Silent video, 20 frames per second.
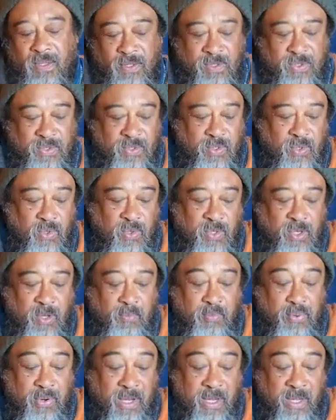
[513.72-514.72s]
So the
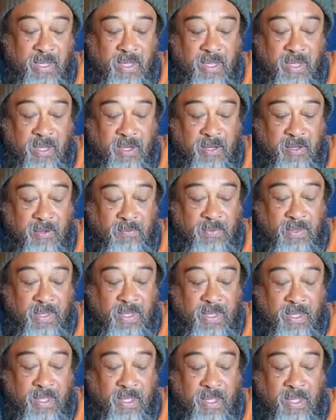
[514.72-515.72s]
prayer here
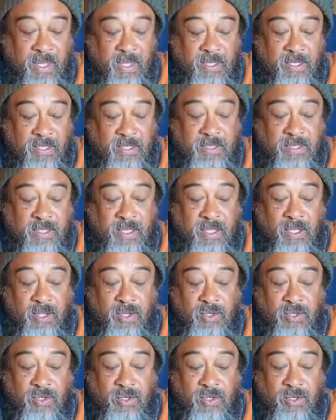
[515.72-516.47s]
is